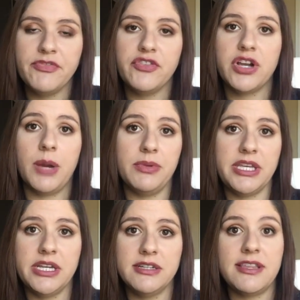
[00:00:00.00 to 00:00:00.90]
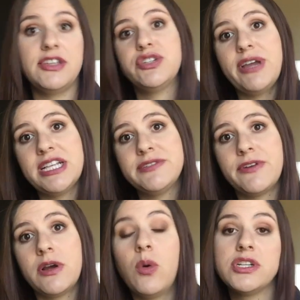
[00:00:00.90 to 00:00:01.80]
for a couple years and then transfer,